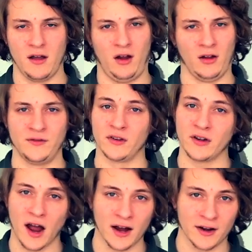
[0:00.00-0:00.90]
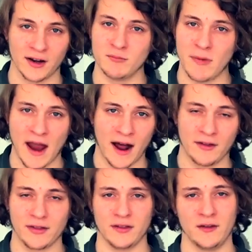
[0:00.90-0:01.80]
If you're not good at
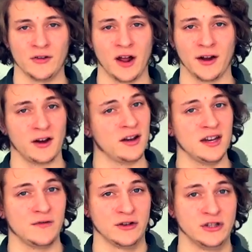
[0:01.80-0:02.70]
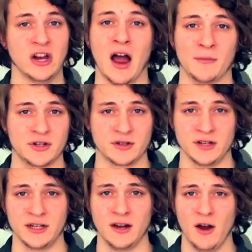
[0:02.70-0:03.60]
math, if you're not good at even
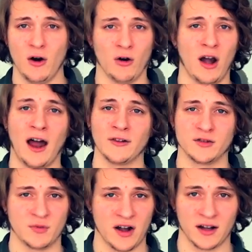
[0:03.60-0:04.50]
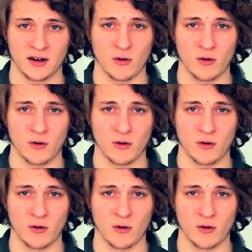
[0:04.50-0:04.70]
geometry or algebraic